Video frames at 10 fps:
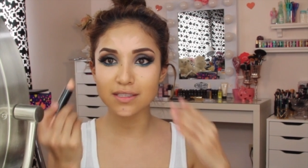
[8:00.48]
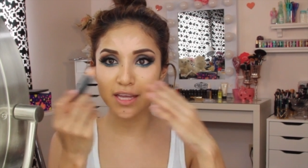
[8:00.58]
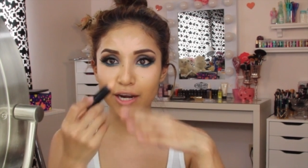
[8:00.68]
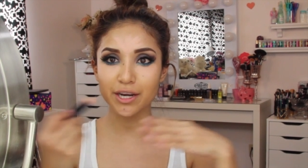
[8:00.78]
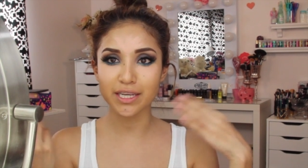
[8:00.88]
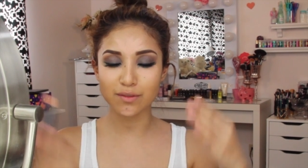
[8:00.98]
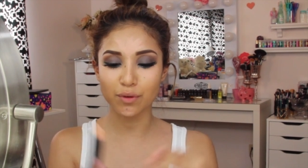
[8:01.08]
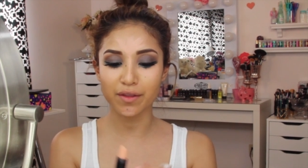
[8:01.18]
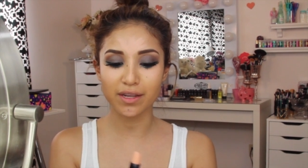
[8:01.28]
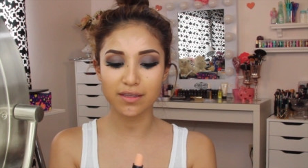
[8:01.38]
is the areas
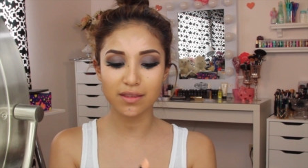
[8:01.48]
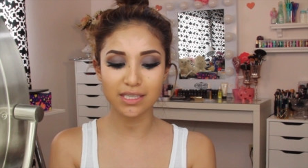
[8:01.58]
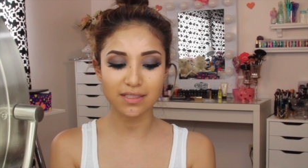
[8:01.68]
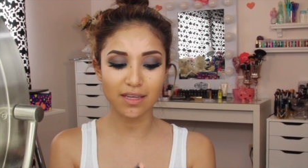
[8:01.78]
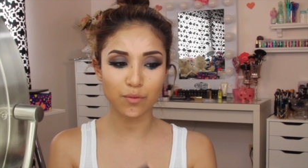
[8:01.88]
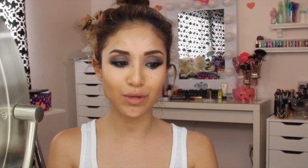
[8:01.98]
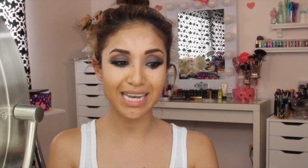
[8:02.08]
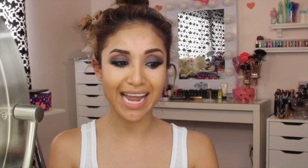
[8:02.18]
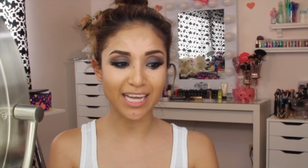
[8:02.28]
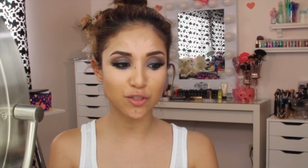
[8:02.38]
where the, the sun
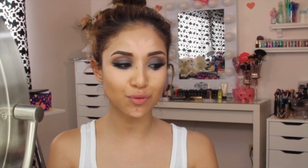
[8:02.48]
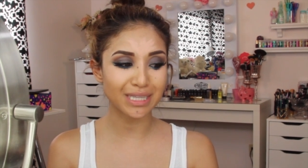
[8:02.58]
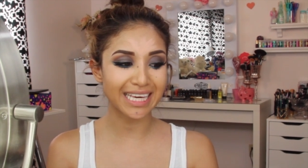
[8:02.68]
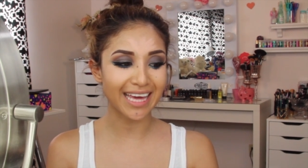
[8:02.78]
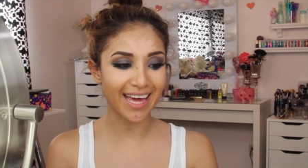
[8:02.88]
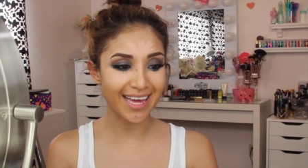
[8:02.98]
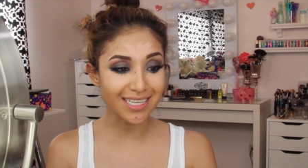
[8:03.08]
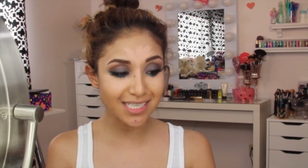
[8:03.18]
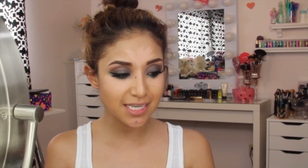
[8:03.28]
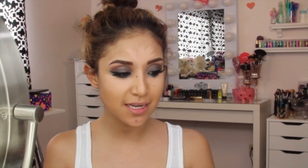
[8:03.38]
would naturally
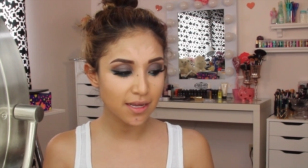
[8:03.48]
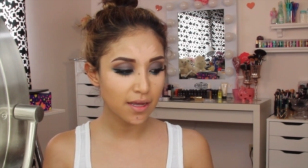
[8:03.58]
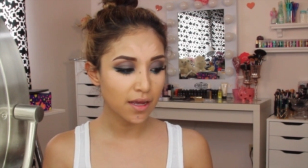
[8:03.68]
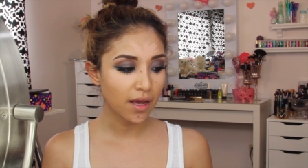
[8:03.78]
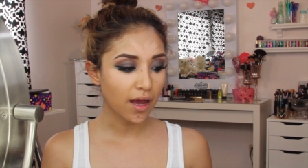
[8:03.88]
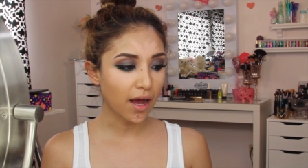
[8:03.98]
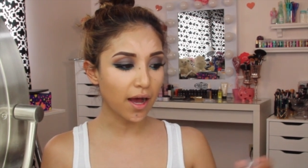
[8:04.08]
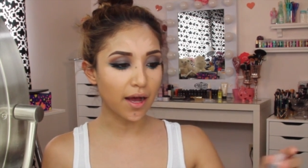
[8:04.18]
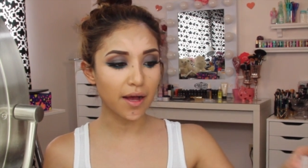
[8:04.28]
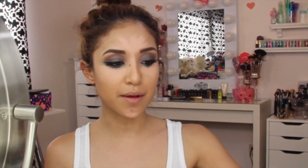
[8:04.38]
hit.
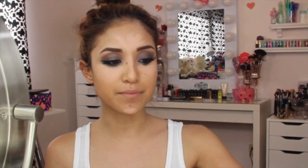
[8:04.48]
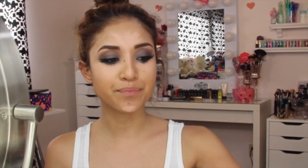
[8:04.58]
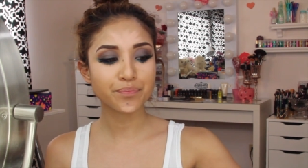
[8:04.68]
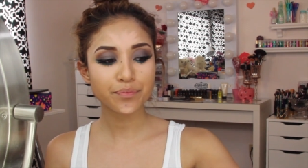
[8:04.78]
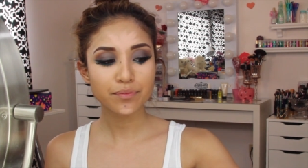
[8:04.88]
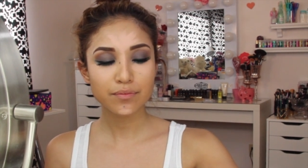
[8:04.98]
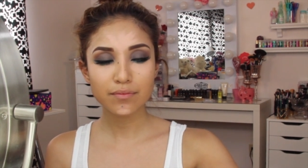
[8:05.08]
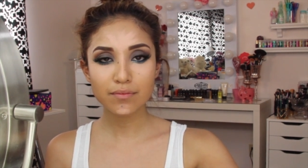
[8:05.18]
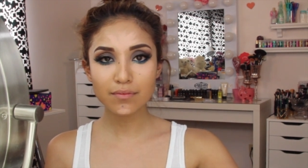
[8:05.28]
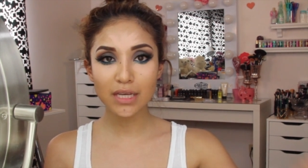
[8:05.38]
Um,
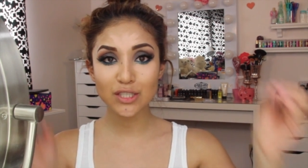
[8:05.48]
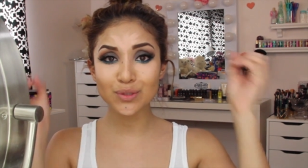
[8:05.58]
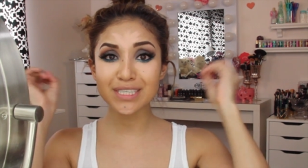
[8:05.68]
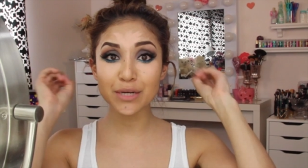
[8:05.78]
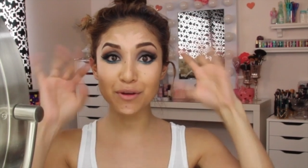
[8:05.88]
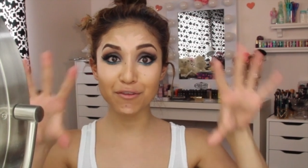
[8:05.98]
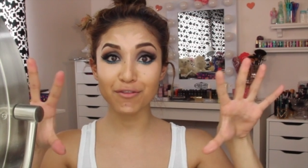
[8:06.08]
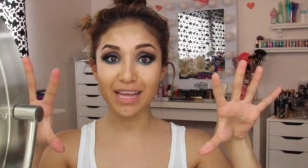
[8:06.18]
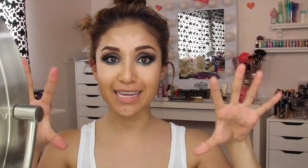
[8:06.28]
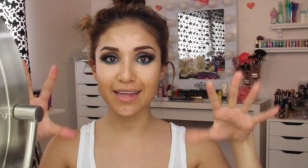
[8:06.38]
so it's going to
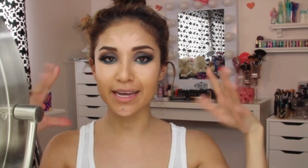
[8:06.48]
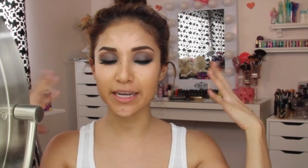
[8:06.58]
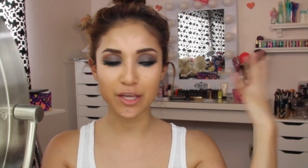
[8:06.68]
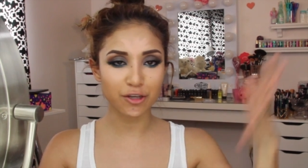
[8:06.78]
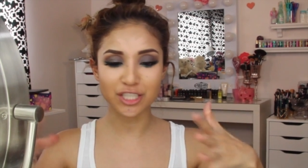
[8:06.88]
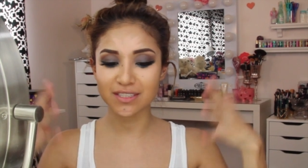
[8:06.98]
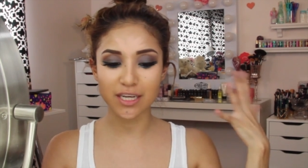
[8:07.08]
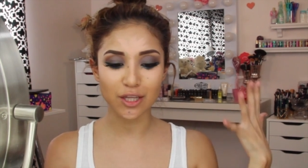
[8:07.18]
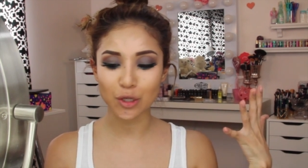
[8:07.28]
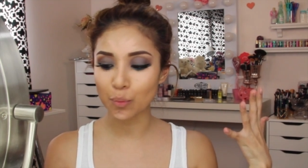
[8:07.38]
reflect light and you're just
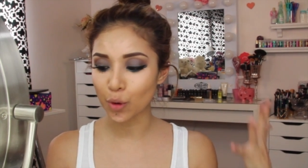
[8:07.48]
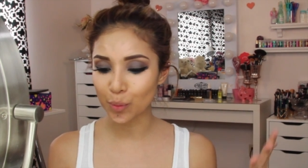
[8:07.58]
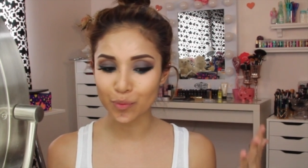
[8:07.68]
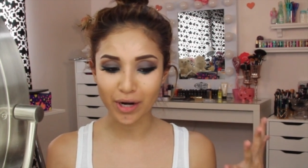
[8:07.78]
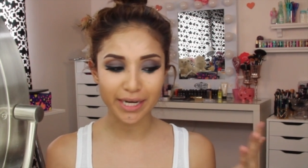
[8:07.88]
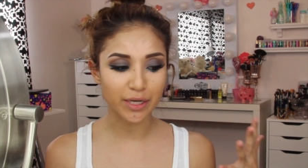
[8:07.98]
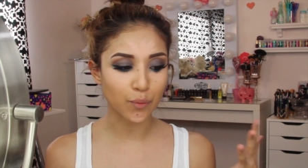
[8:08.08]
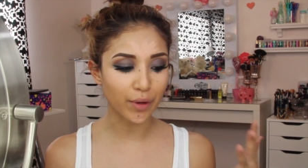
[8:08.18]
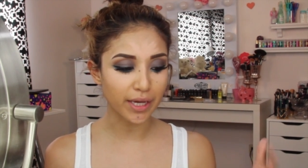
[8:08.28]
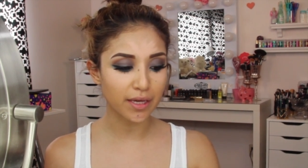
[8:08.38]
going to look more bright and
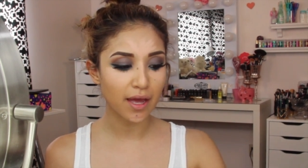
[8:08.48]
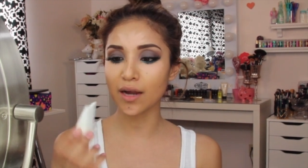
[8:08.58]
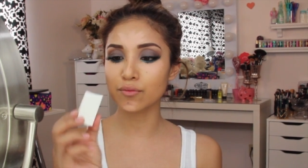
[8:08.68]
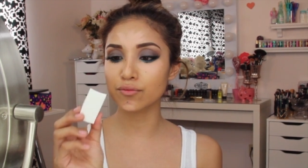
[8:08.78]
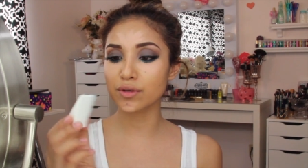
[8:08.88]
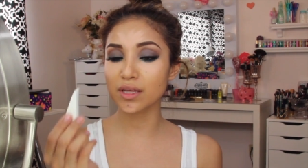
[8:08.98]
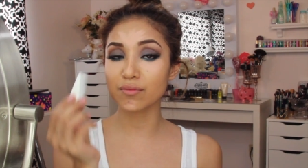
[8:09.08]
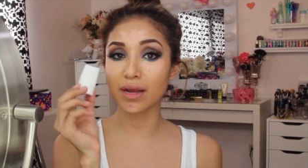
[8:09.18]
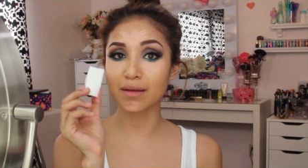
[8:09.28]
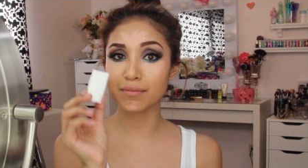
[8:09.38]
awake. I really
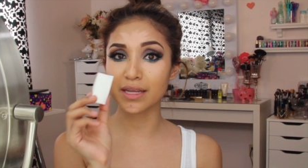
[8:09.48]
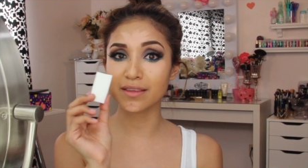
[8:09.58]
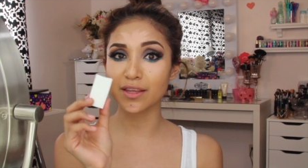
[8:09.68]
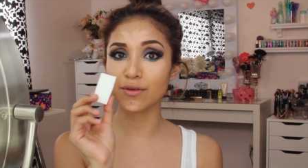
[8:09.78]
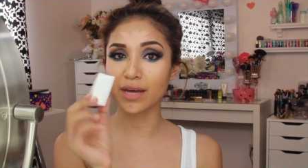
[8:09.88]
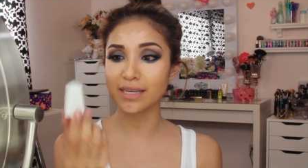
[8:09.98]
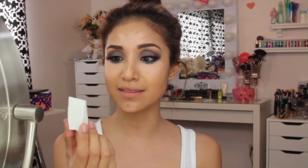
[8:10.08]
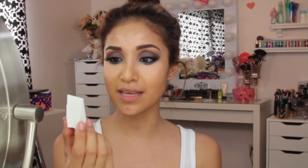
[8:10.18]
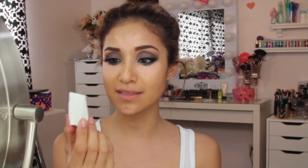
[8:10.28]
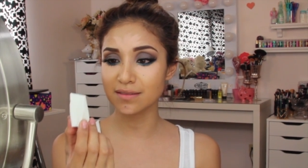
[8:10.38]
recommend that you
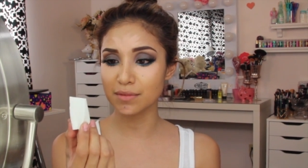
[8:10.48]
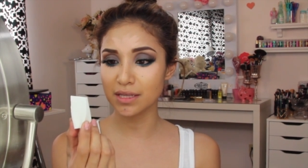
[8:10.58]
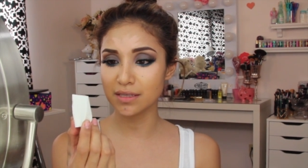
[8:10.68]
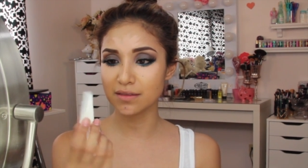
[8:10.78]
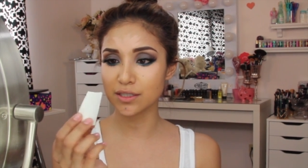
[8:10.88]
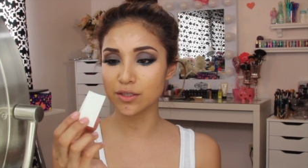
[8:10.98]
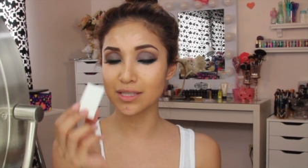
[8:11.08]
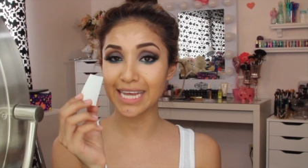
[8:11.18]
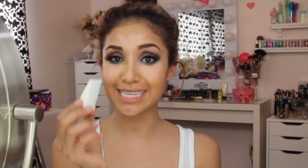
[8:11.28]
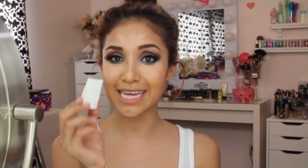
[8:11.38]
guys get some of these
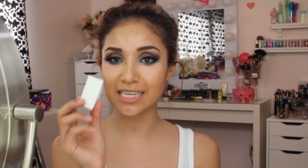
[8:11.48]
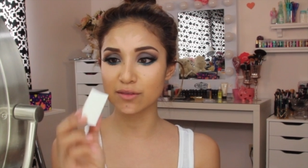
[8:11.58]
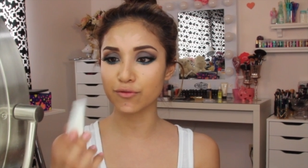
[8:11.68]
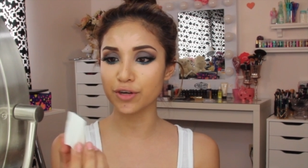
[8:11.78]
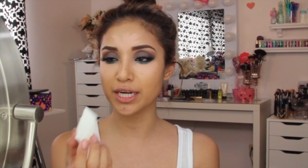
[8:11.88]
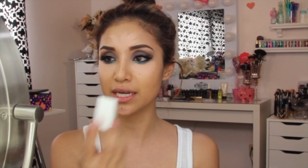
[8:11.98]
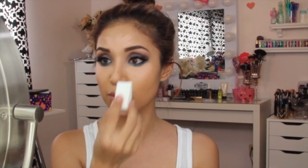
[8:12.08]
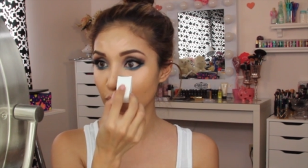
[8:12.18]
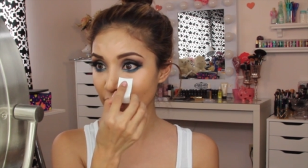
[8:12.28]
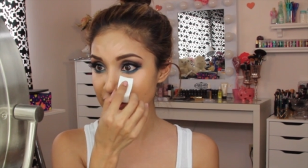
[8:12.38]
little latex free
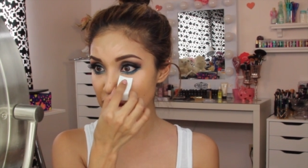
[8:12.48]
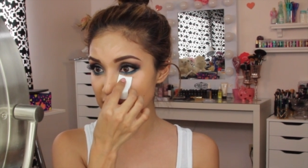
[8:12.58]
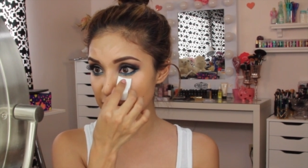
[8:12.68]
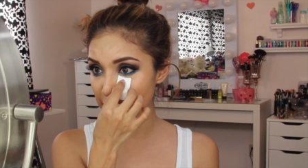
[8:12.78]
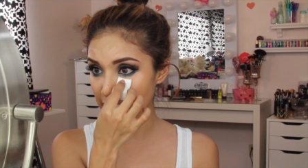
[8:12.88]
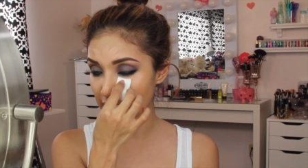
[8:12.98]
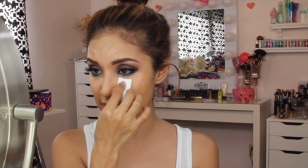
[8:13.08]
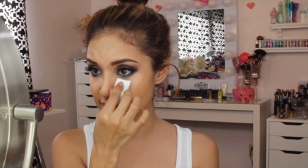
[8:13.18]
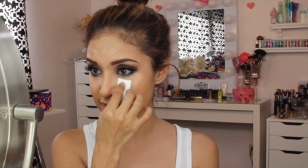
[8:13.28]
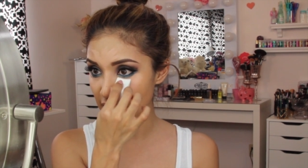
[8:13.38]
wedges
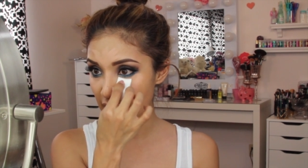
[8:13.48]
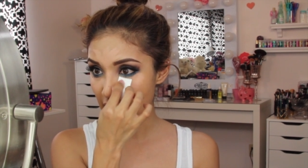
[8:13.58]
because